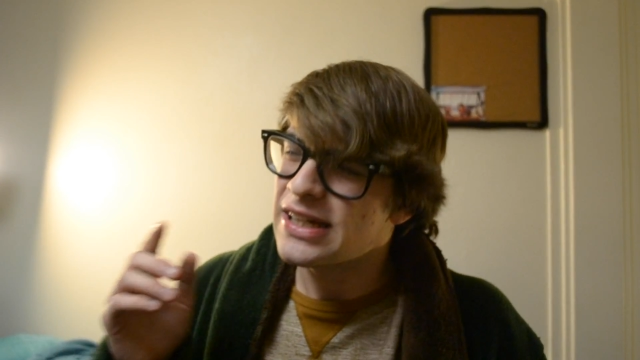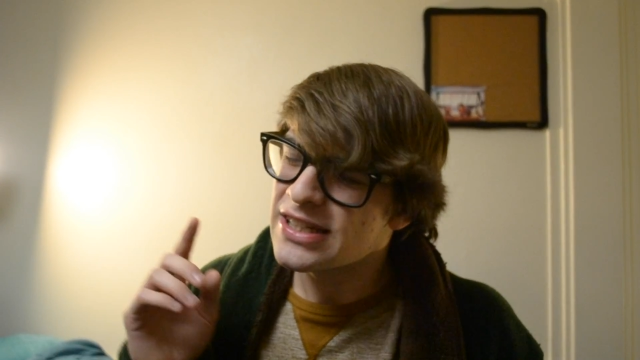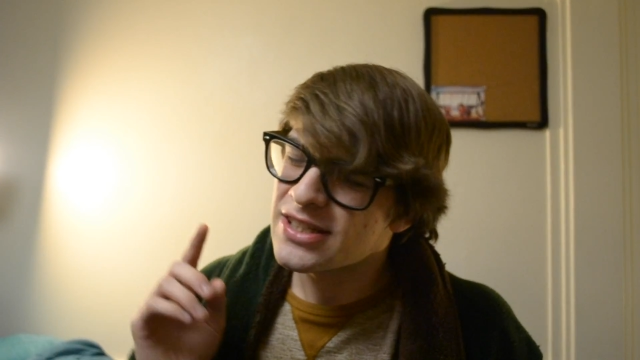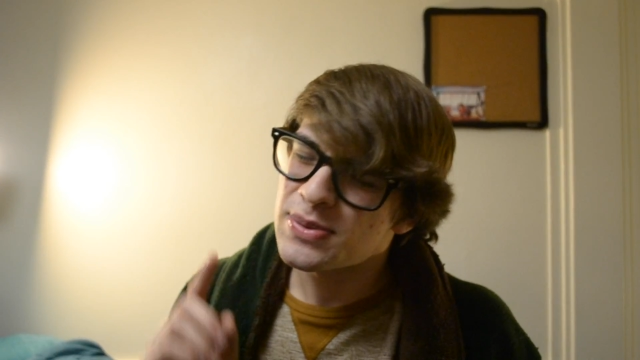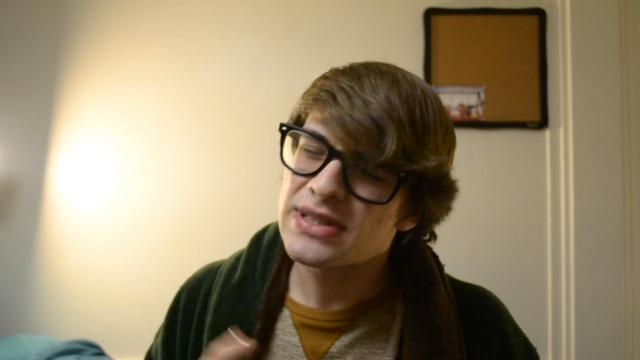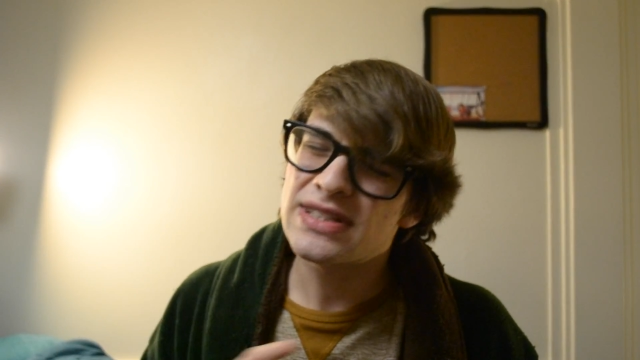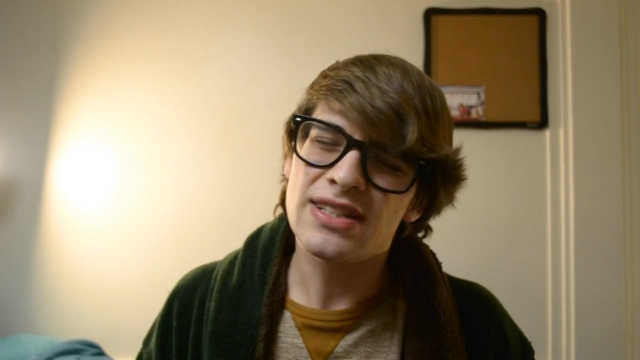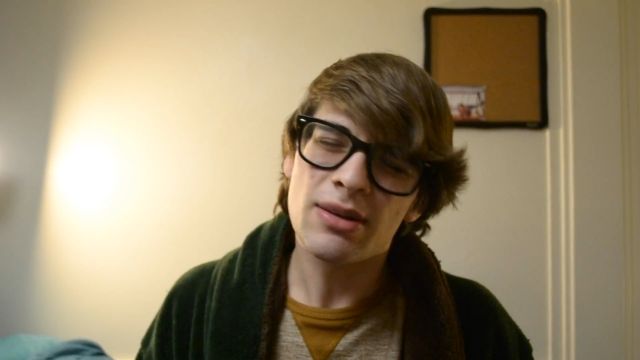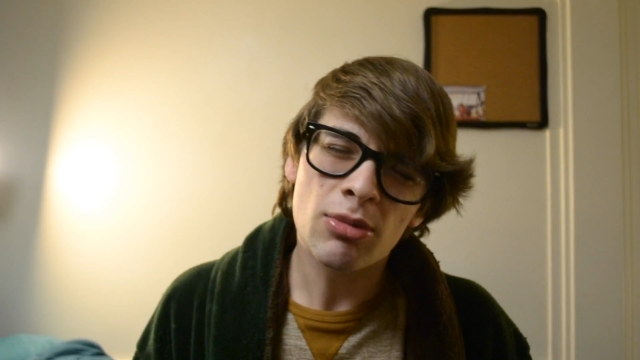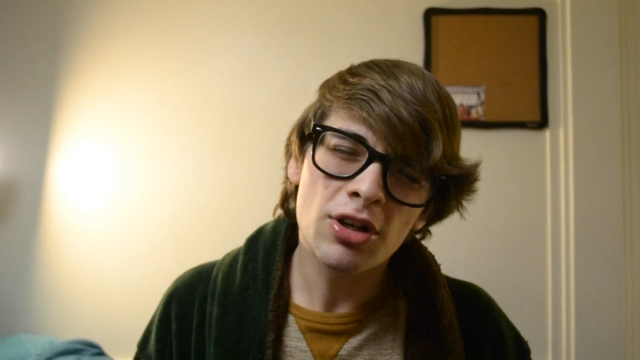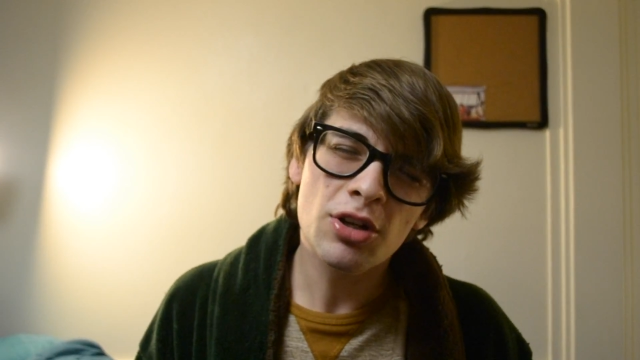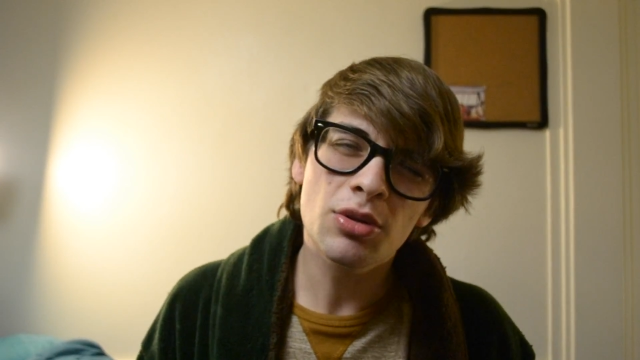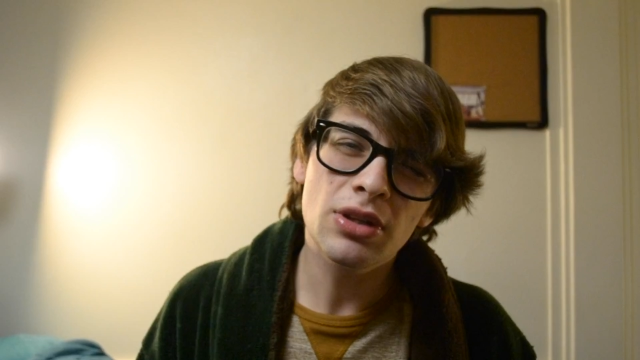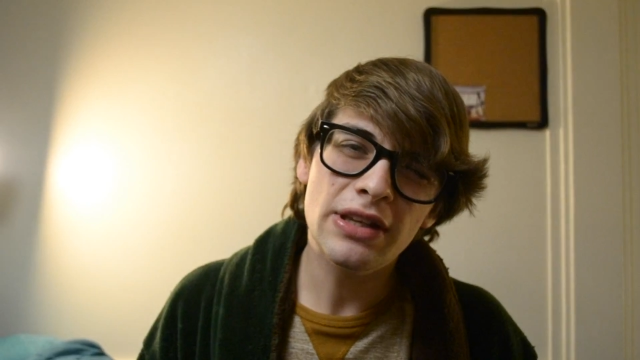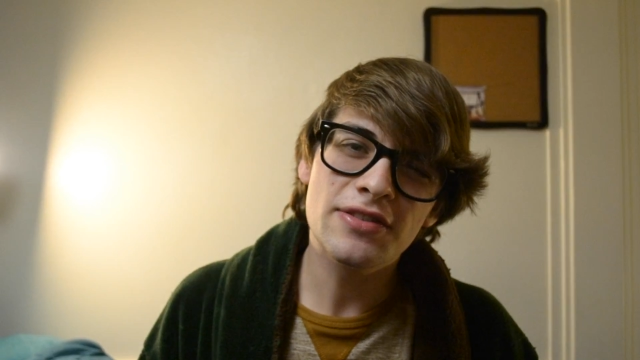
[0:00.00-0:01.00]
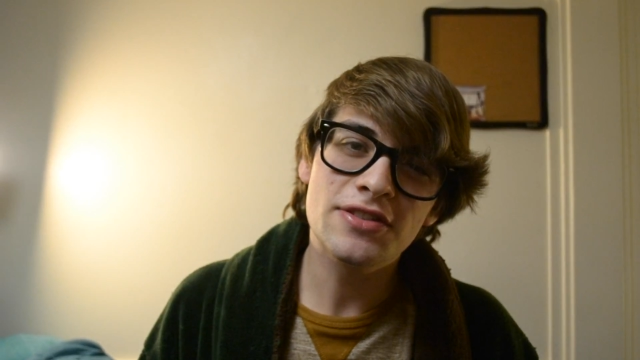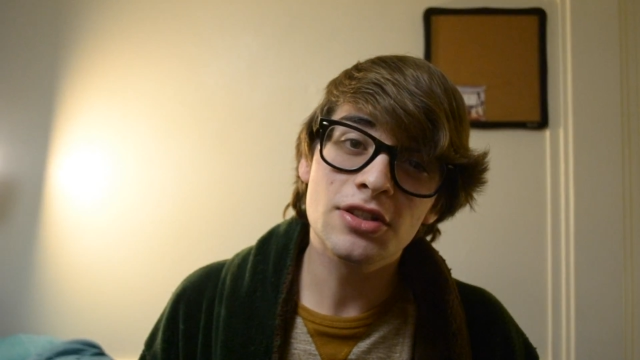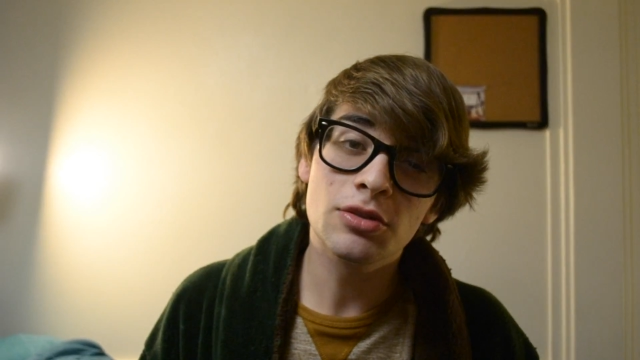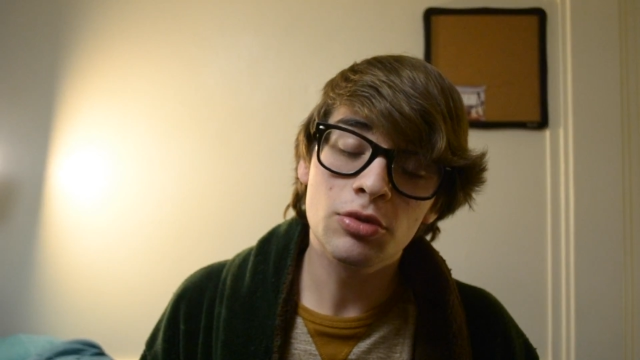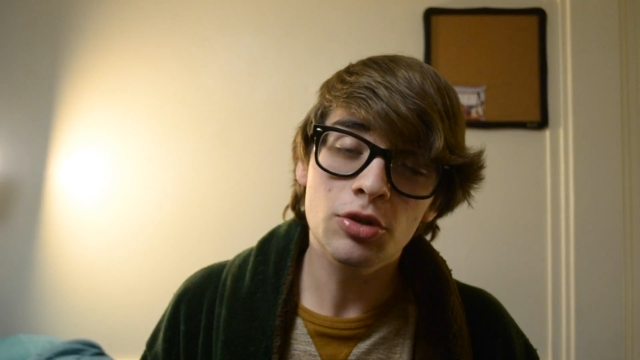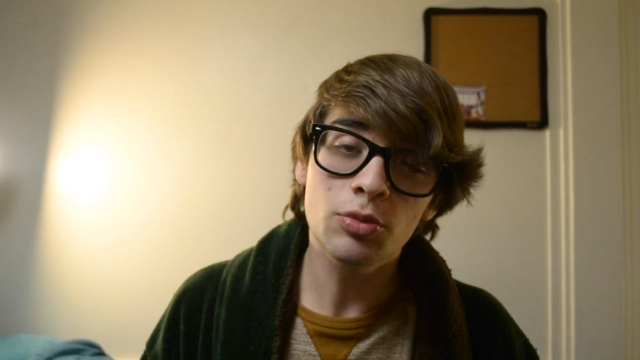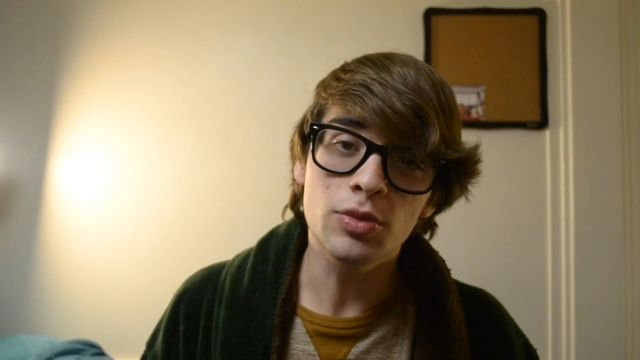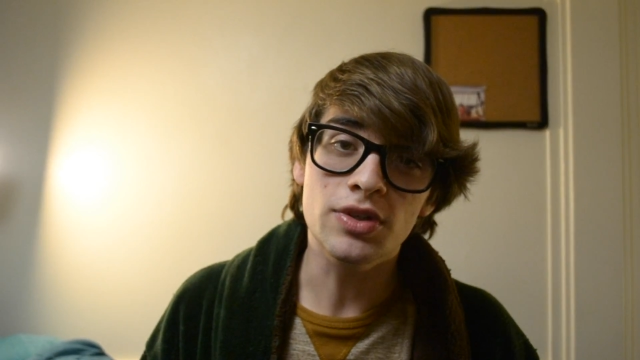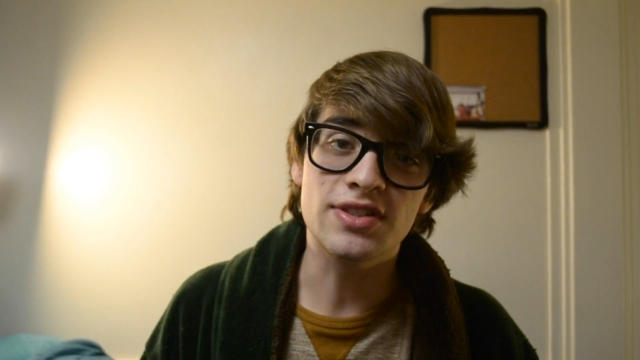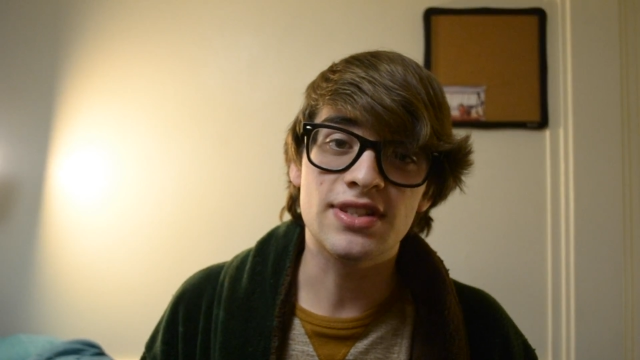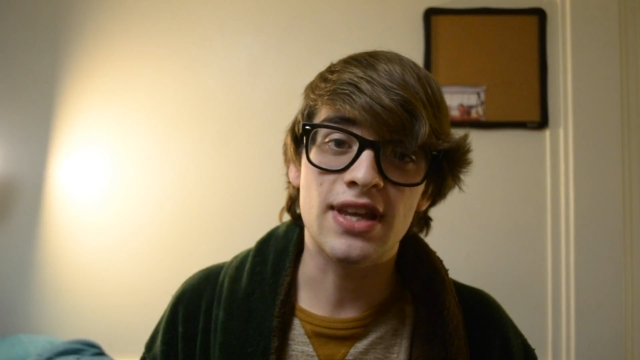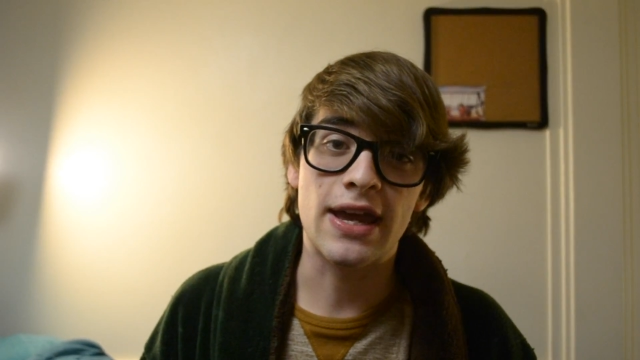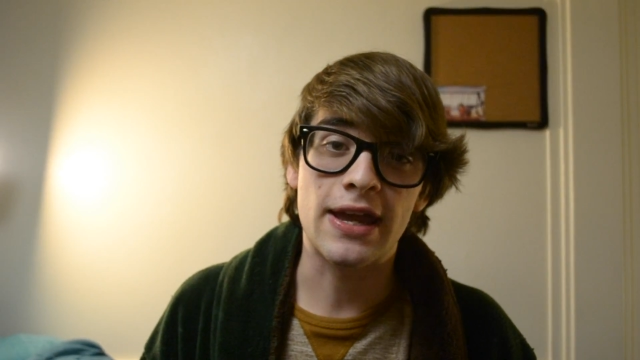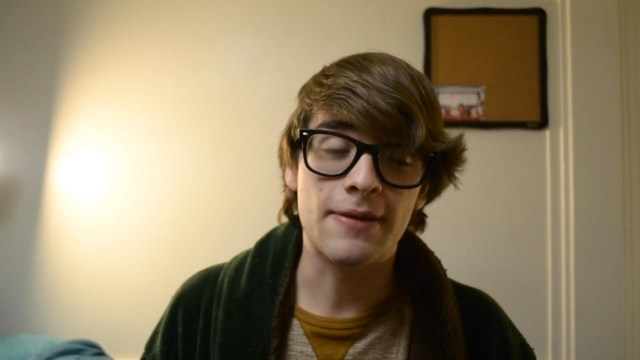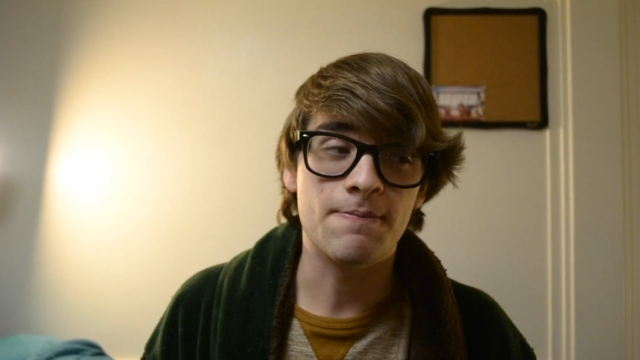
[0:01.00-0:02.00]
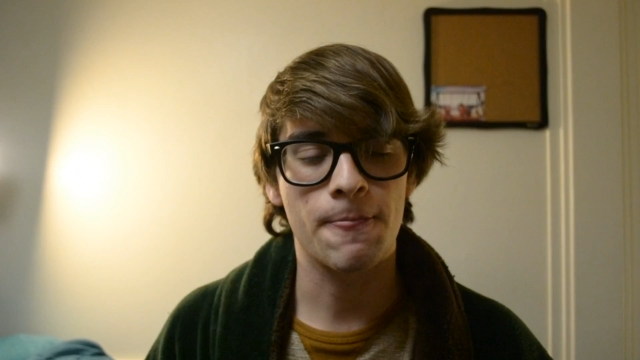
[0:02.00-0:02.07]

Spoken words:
It's what someone who leaves their room would say.